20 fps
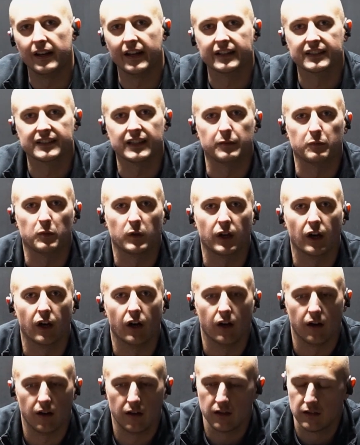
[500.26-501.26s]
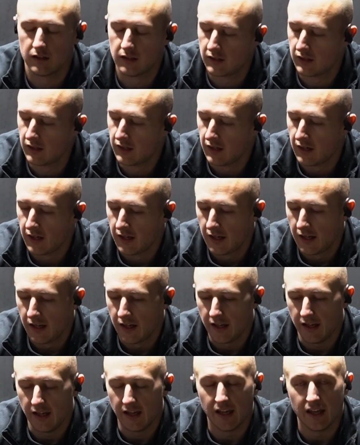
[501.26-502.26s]
next up we got
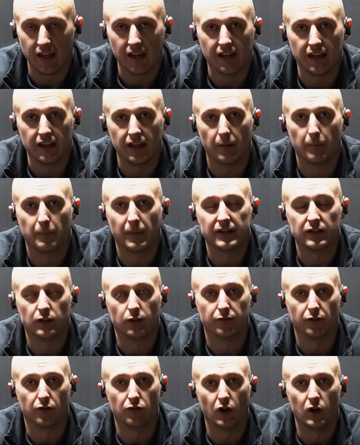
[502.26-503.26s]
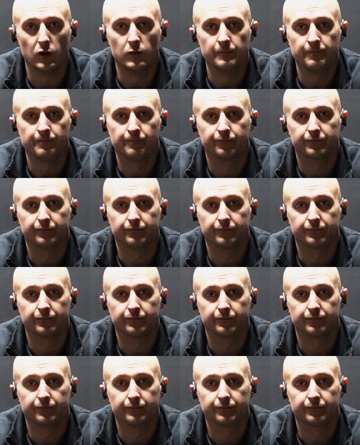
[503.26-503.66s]
a bent over row,